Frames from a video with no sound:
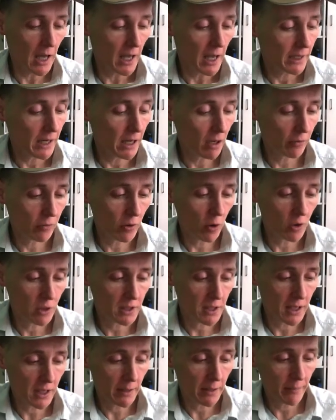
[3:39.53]
Now, of
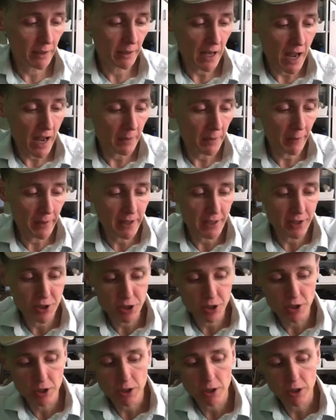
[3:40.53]
course, at a
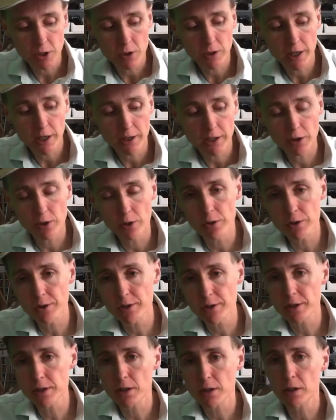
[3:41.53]
pinch, you can
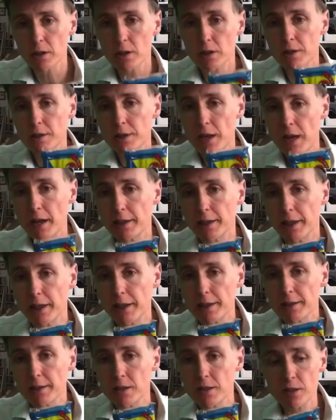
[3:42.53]
use
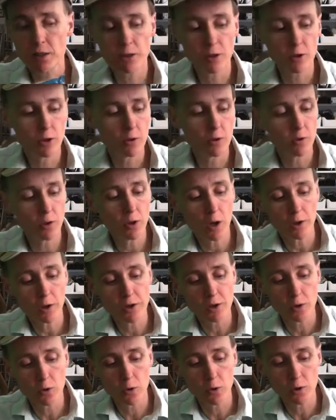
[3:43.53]
sardines too. Not
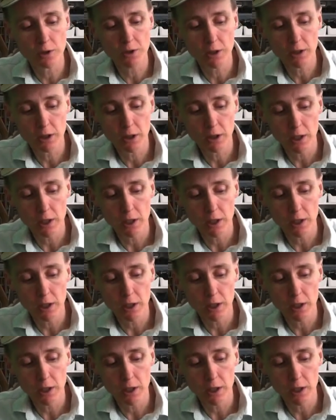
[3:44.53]
as good.